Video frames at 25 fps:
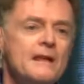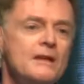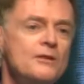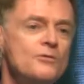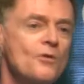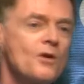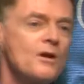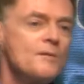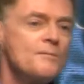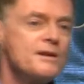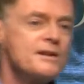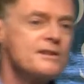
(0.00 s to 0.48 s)

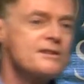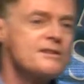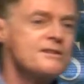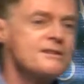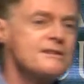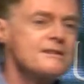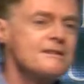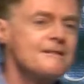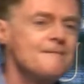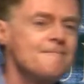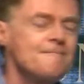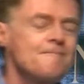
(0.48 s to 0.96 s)

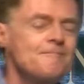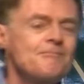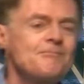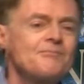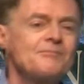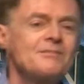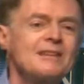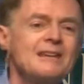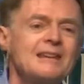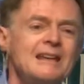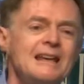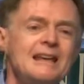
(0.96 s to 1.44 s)
enormous
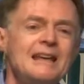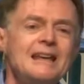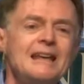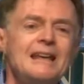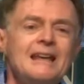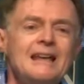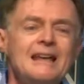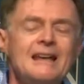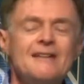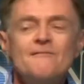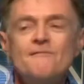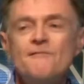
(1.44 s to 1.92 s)

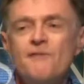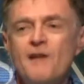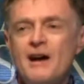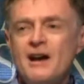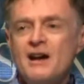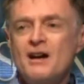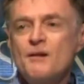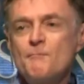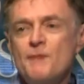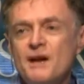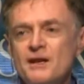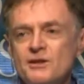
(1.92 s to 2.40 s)

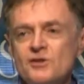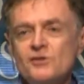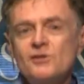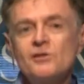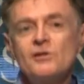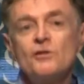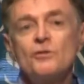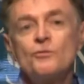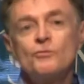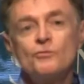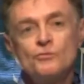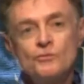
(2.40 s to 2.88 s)

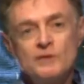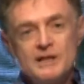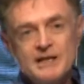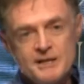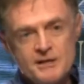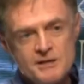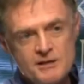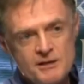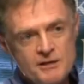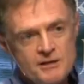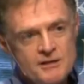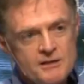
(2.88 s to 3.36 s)
environmental
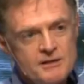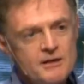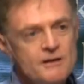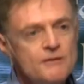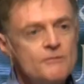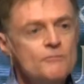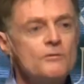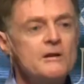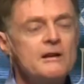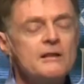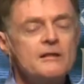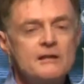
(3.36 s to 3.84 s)
risks
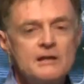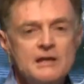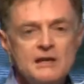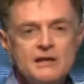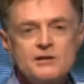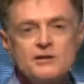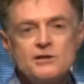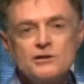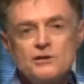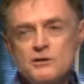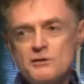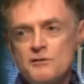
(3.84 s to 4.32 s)
with
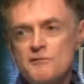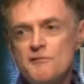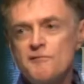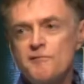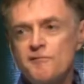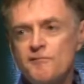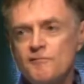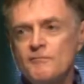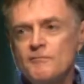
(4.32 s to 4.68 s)
these new